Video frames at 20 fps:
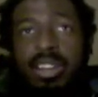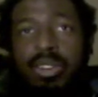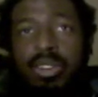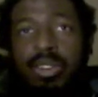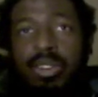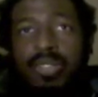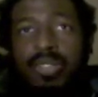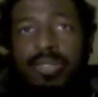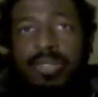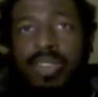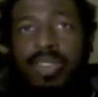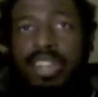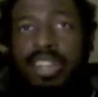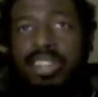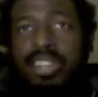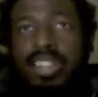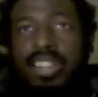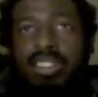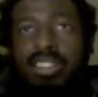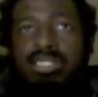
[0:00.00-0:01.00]
Or if you
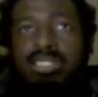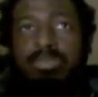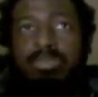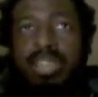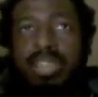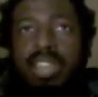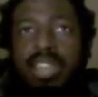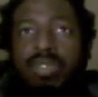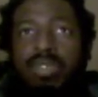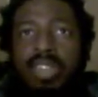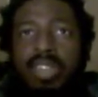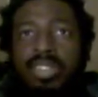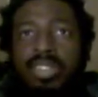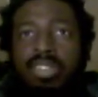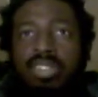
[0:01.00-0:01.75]
fucking near speed run the